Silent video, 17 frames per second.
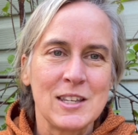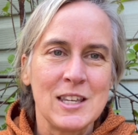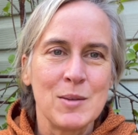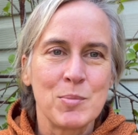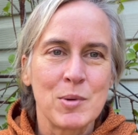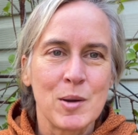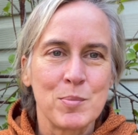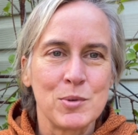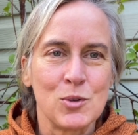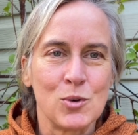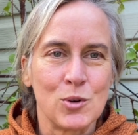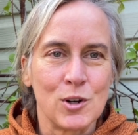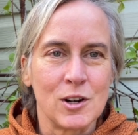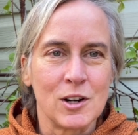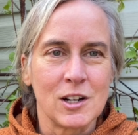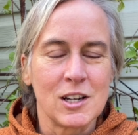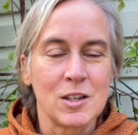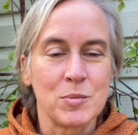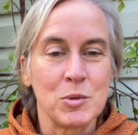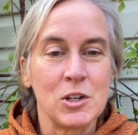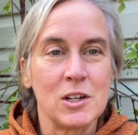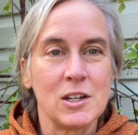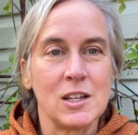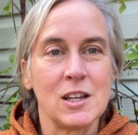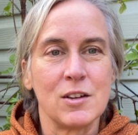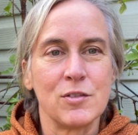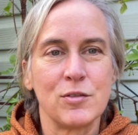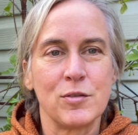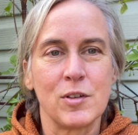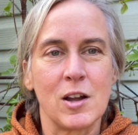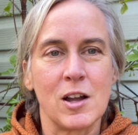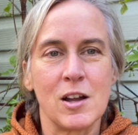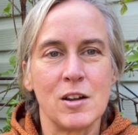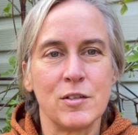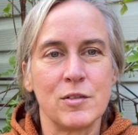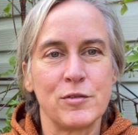keep up your community of uh,